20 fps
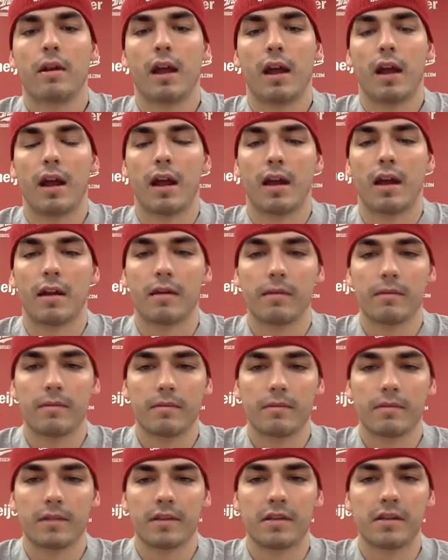and
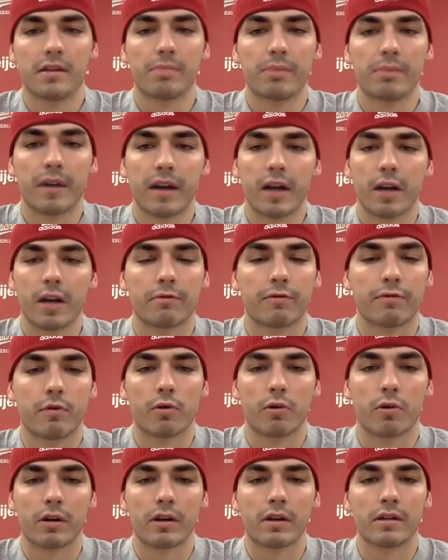since he's played here
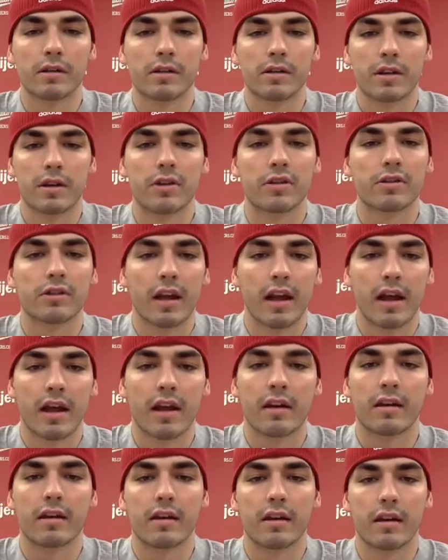before, he's
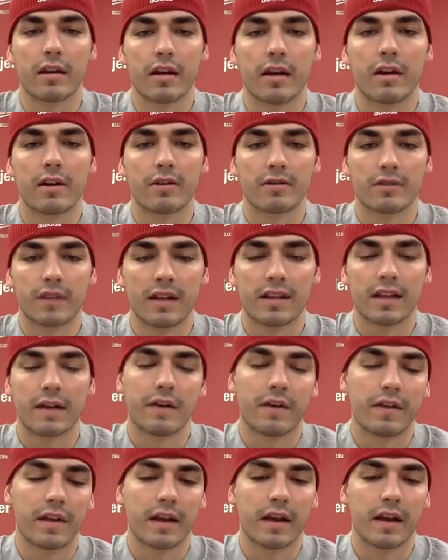understands
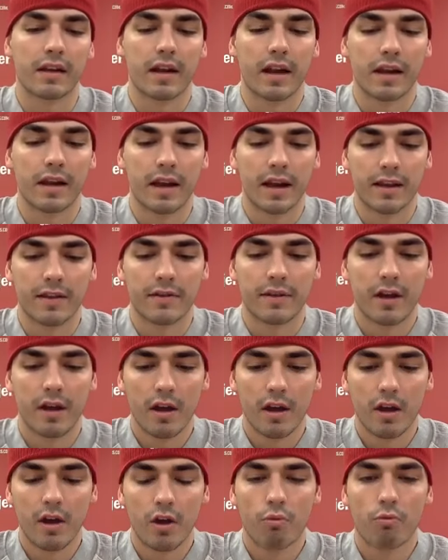everything and kind of gets
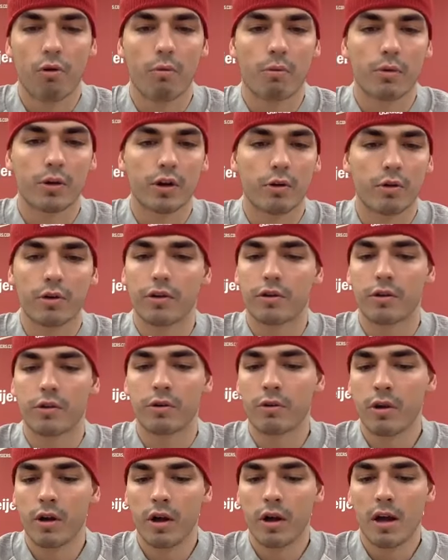what we're going
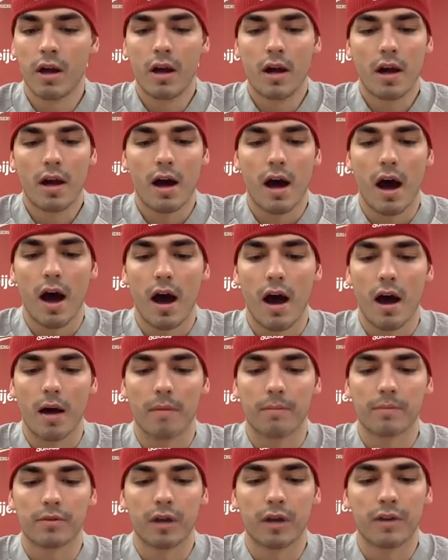through.
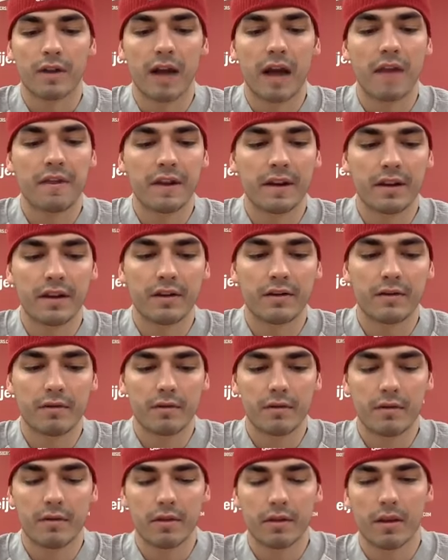So I think he's
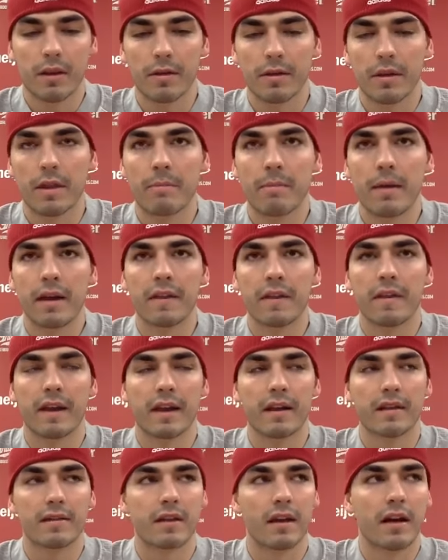the main
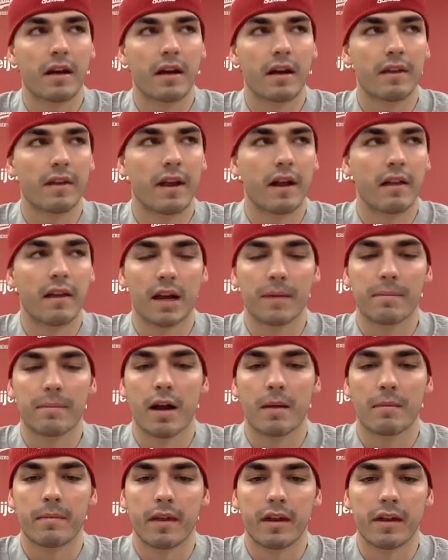thing is that I like
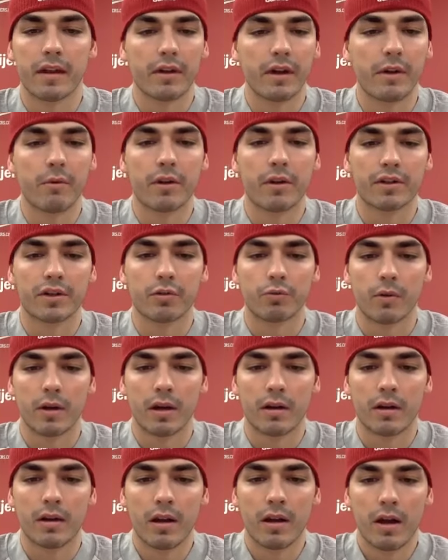about him, that he wants to
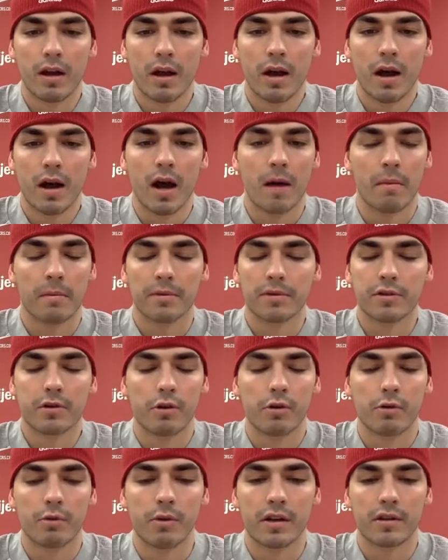win, and
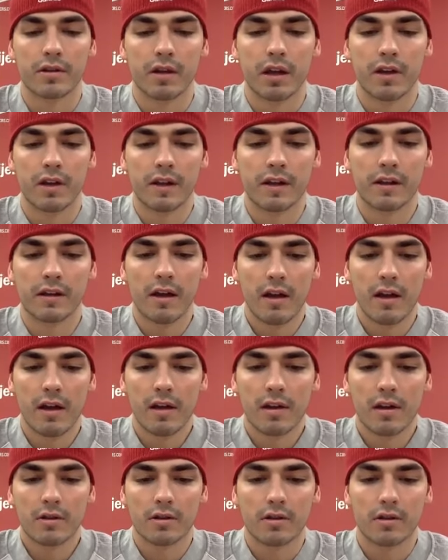so do we. So I think
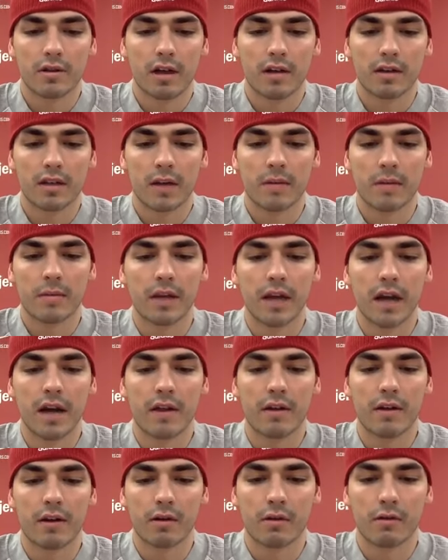just us coming
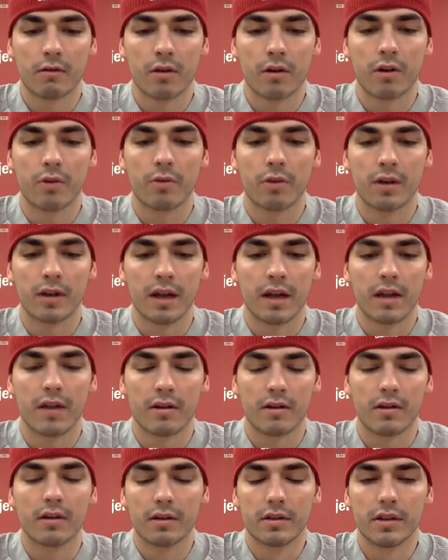together, wanting to win
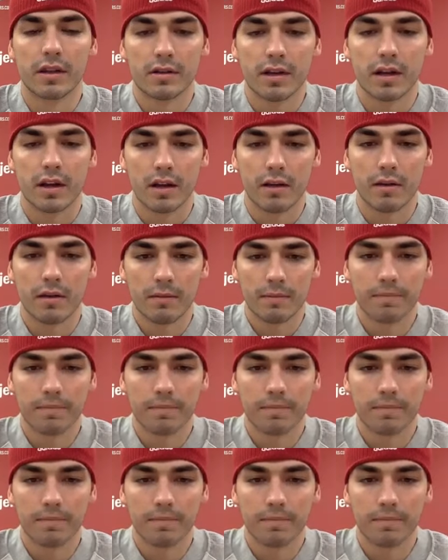together, it's gonna